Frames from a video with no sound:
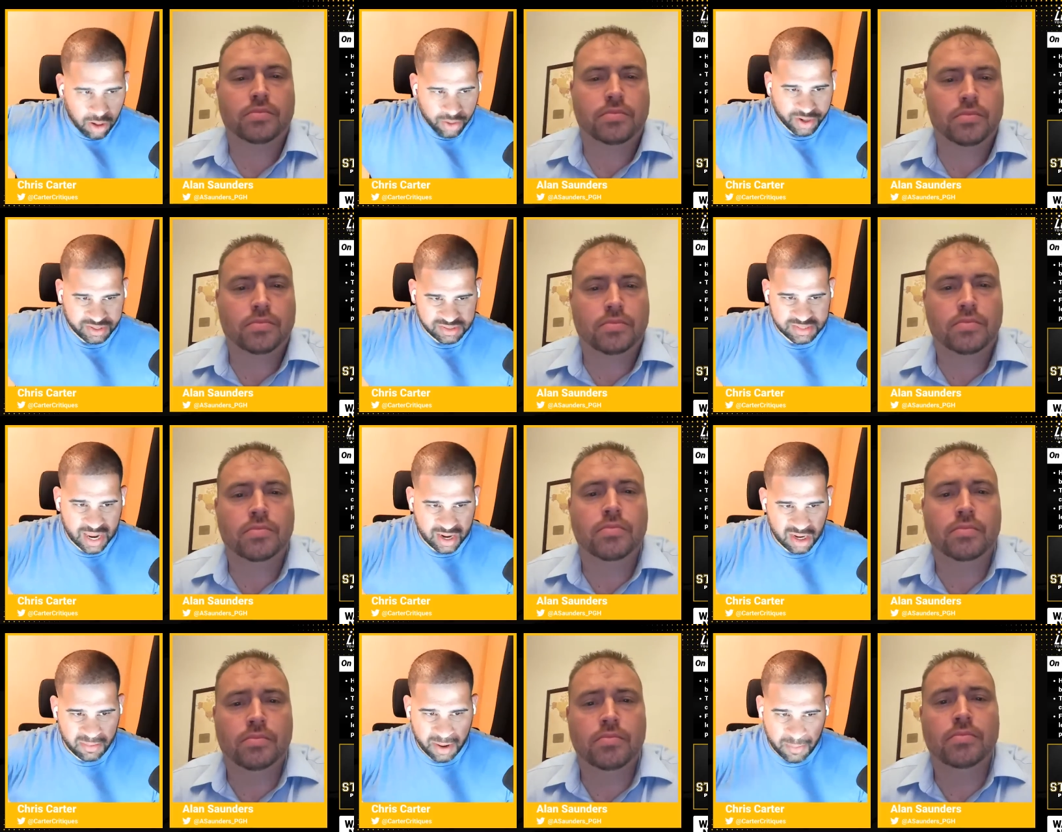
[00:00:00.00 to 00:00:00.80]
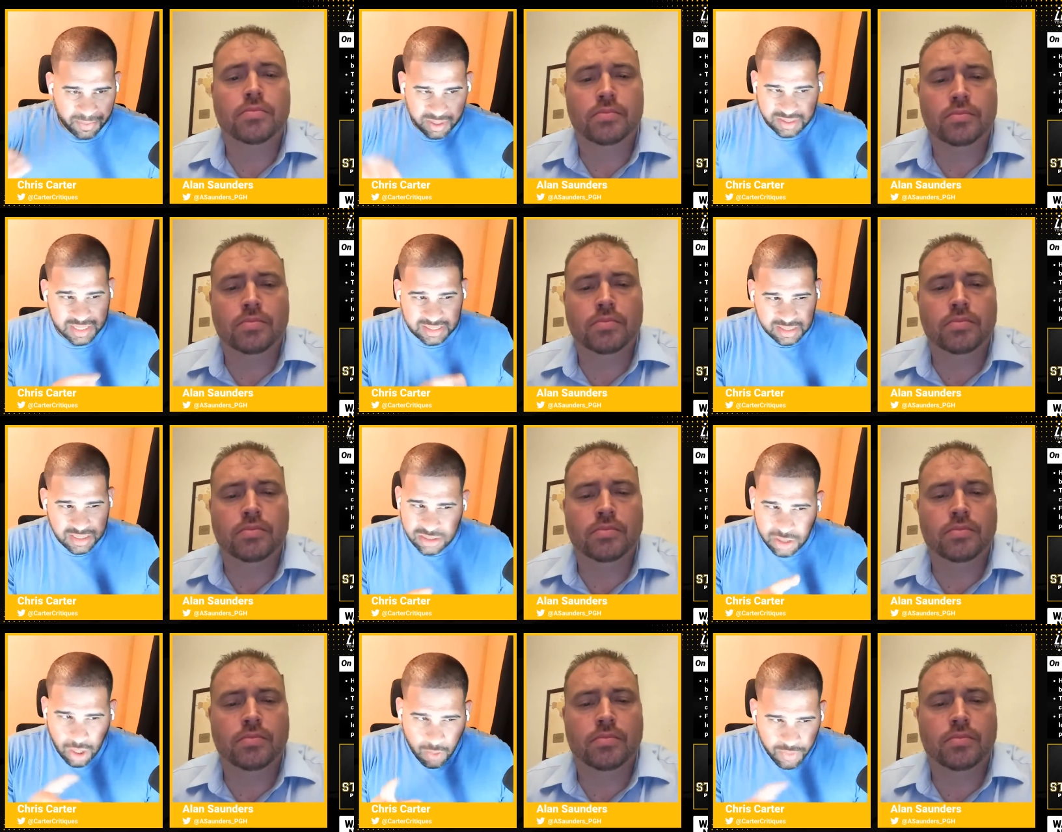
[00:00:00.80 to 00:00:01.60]
Speaker 1: are excited about, because that
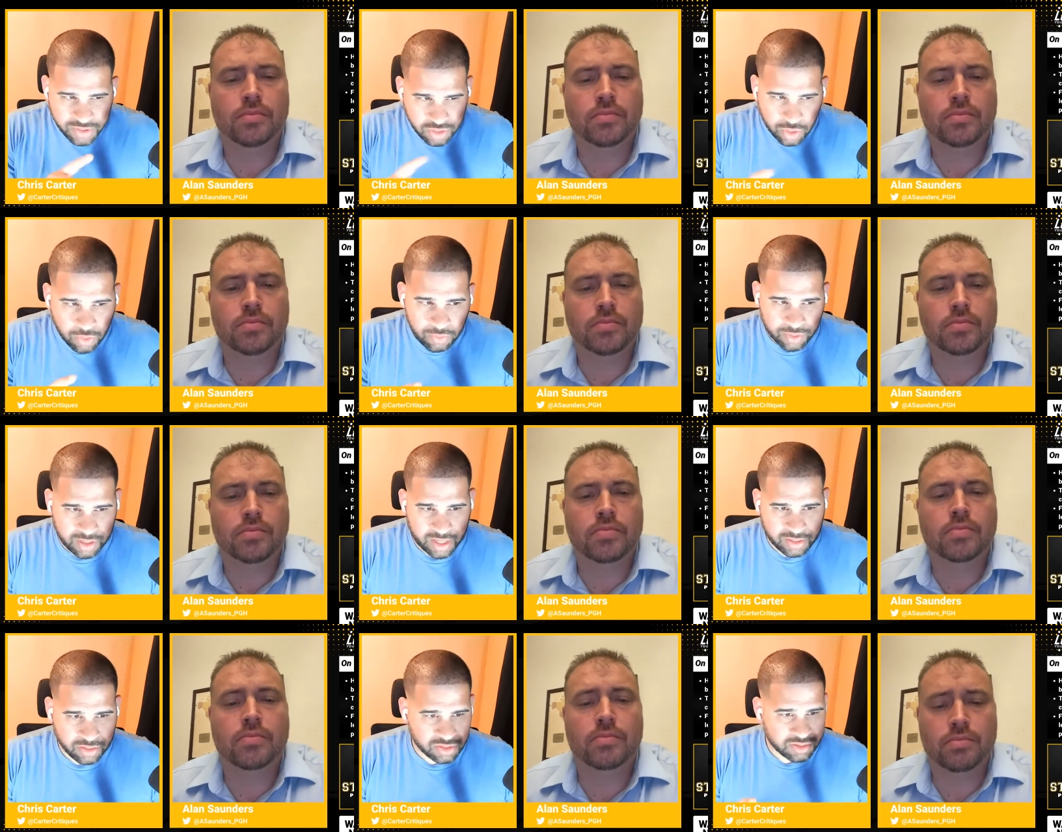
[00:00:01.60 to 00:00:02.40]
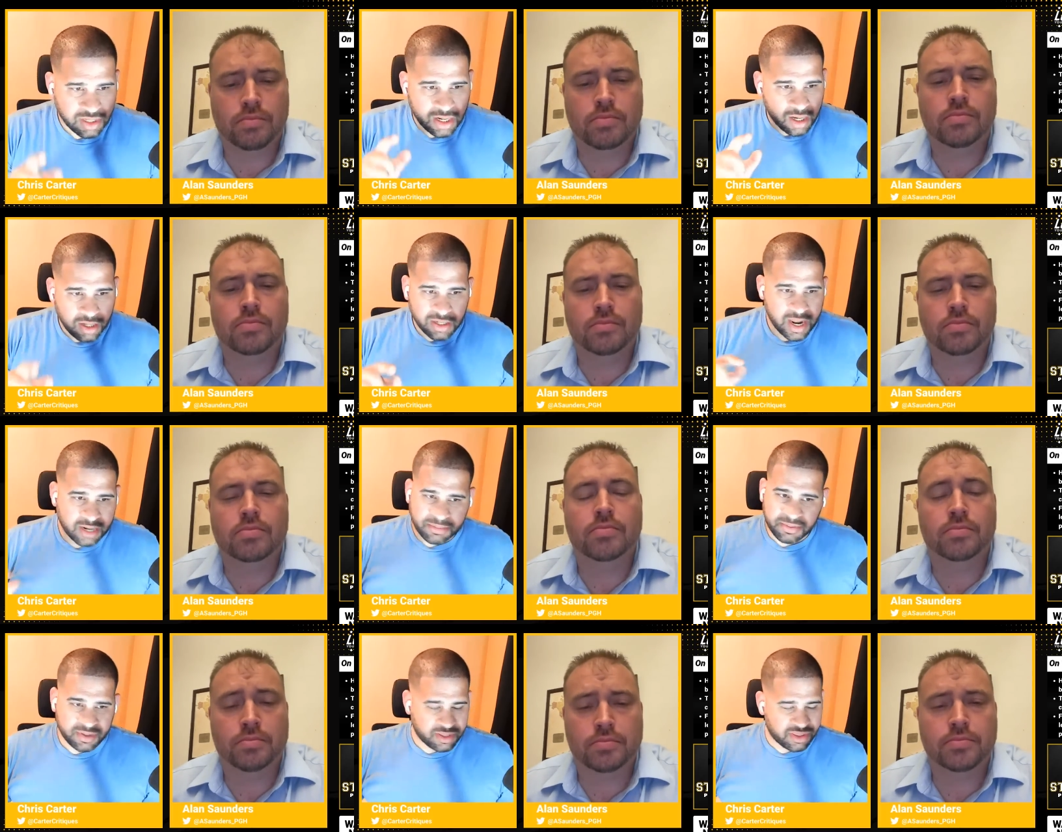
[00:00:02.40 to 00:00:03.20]
doesn't always correlate. There's
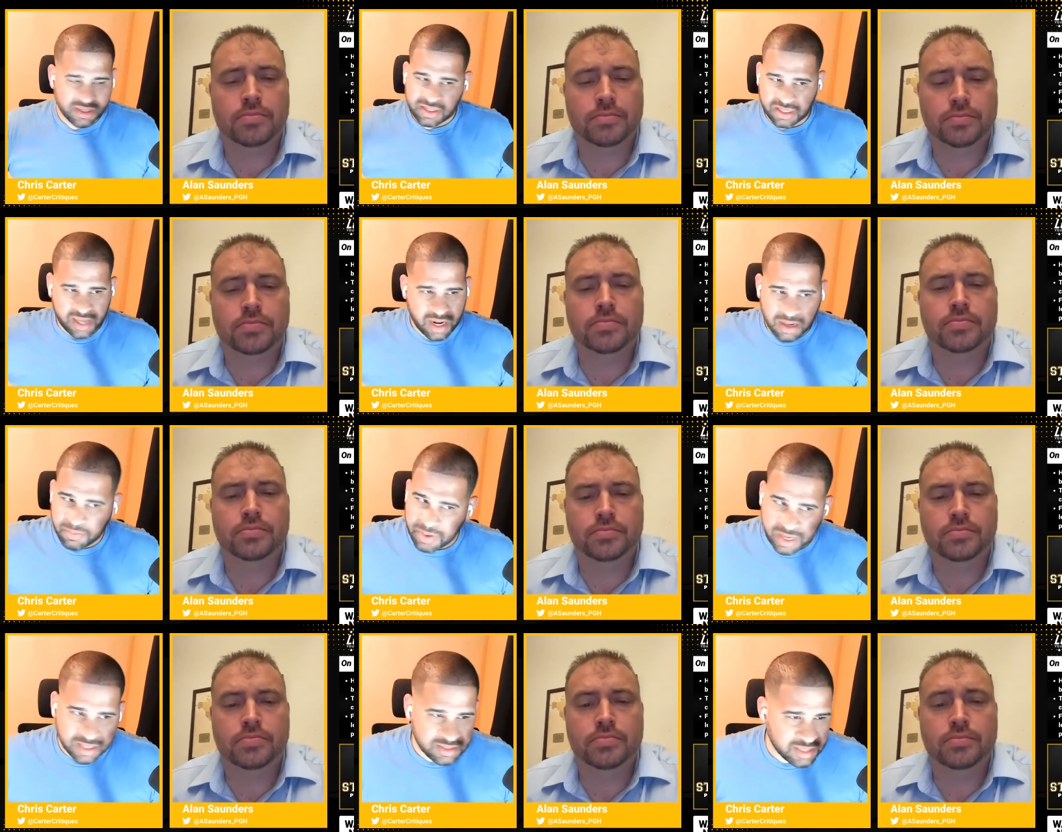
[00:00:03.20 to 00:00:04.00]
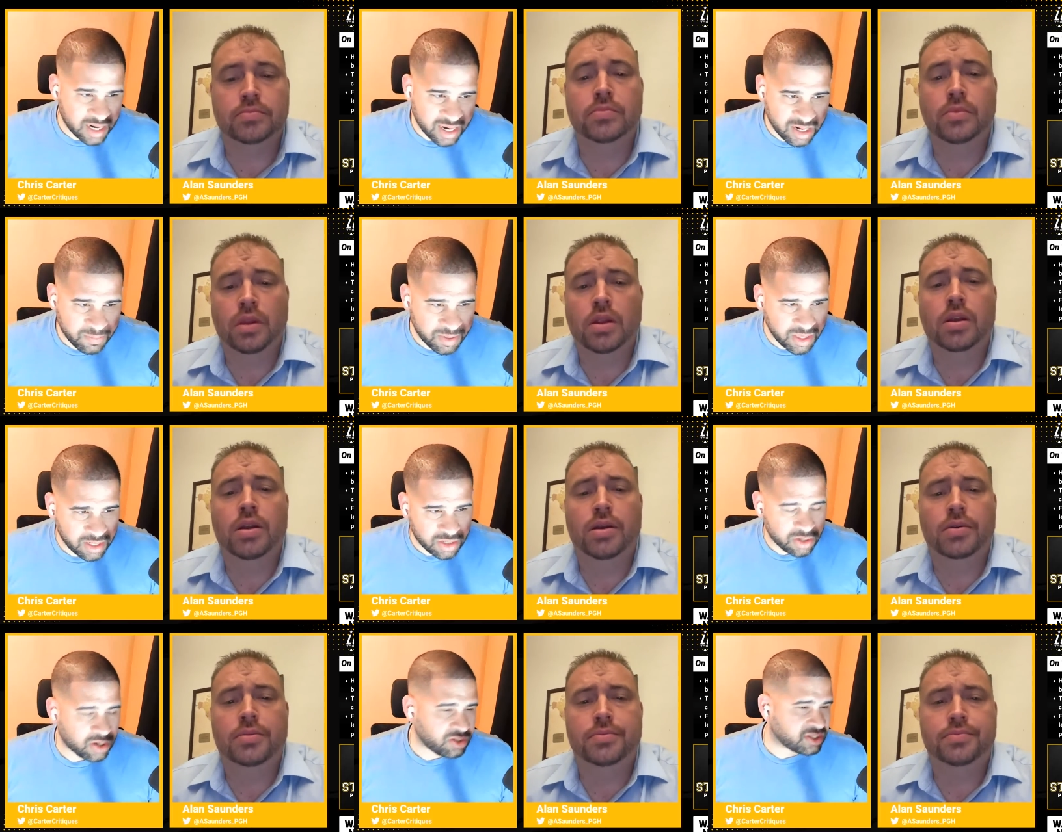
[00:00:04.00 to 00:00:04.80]
national people that think that Kenny Pickett's not going to be
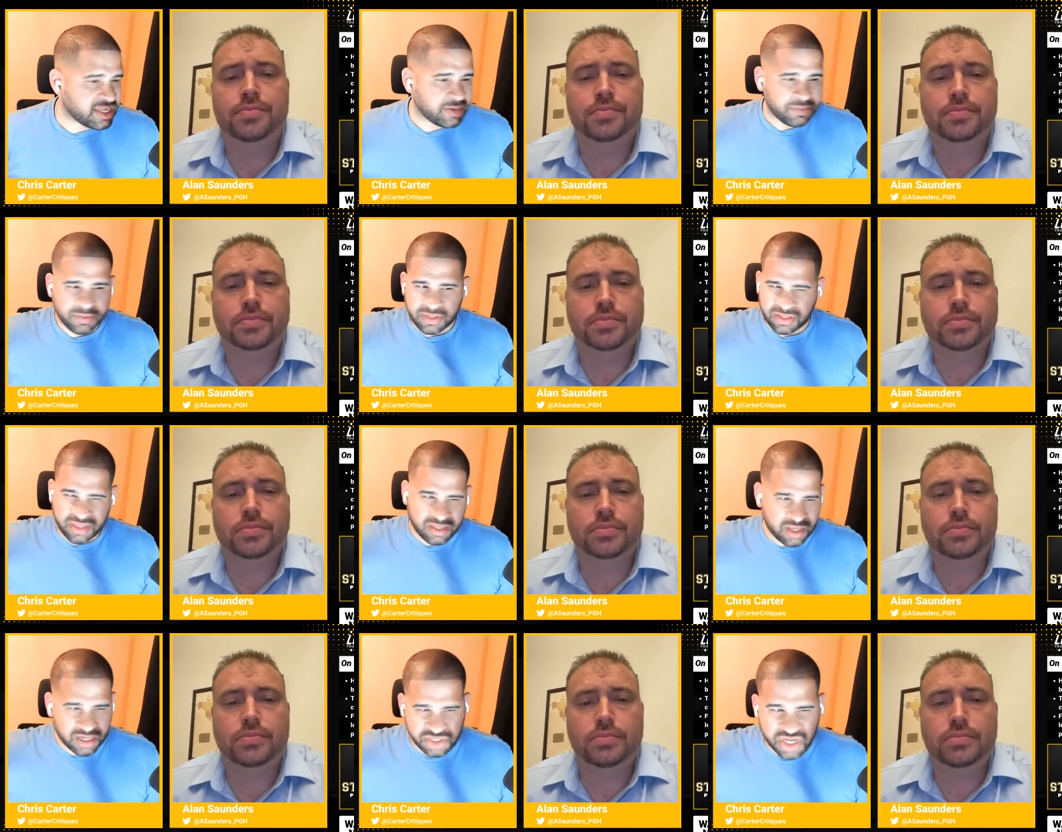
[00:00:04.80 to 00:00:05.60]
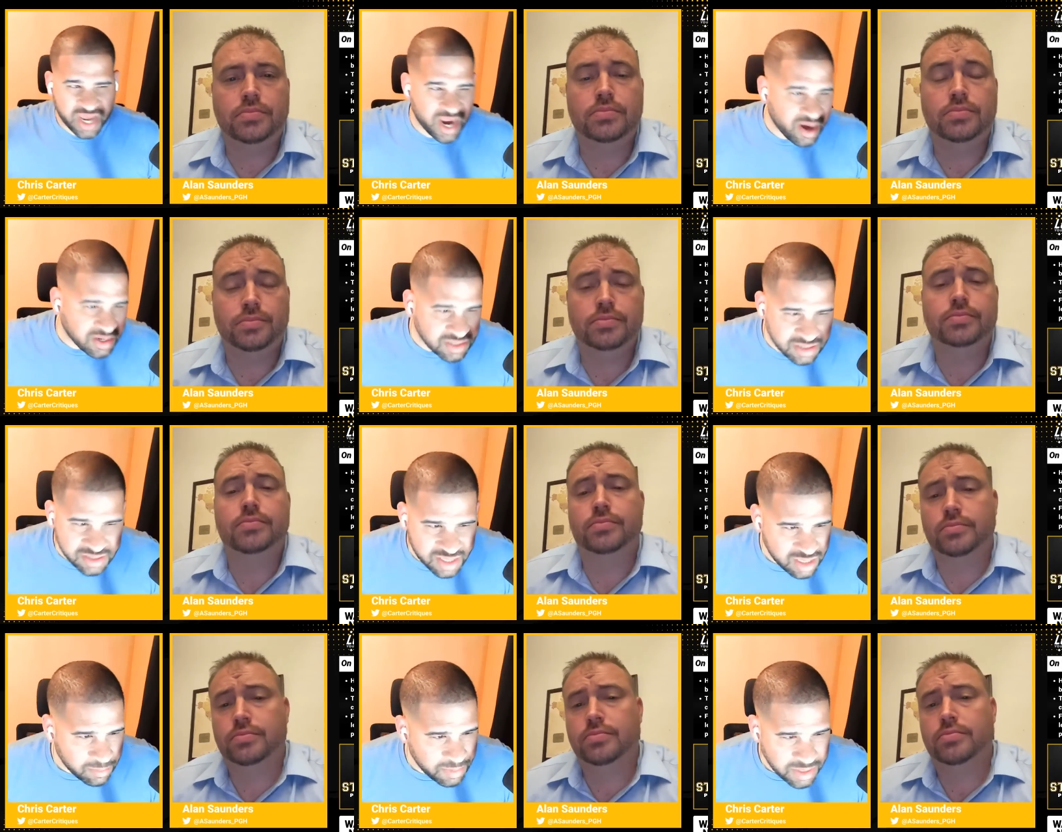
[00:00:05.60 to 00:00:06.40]
that good. There's national people that think Najee Harris isn't
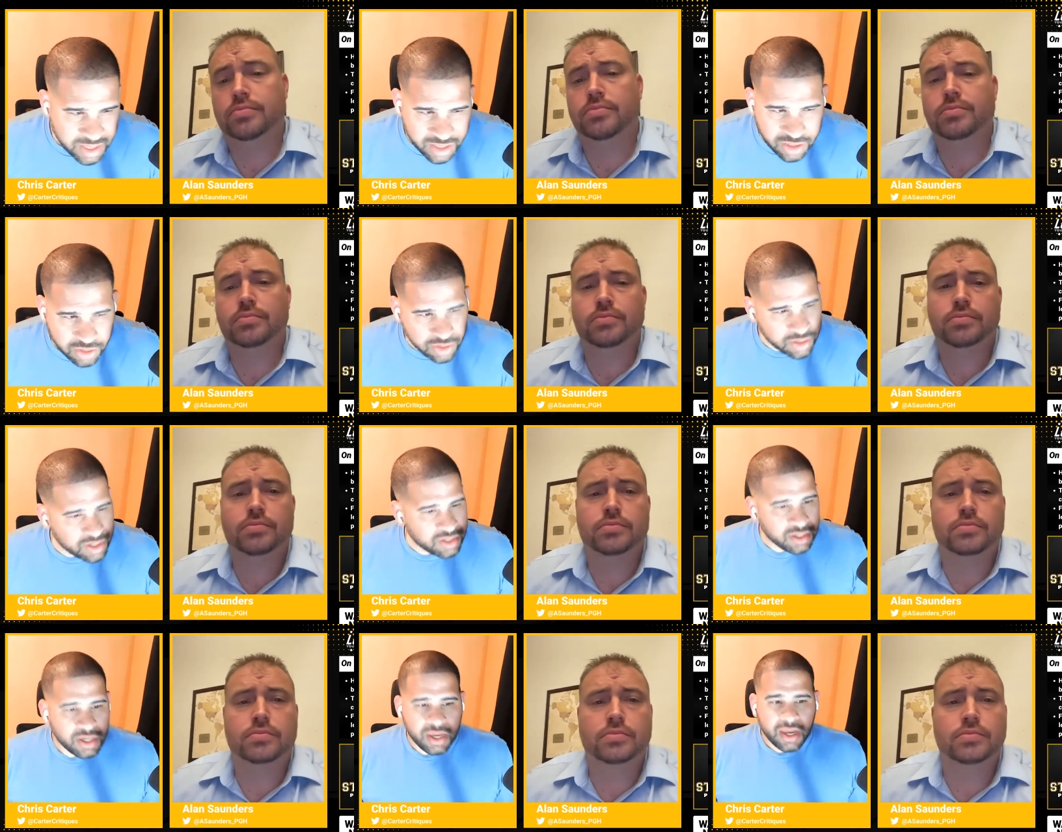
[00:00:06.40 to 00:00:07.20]
going to be that good.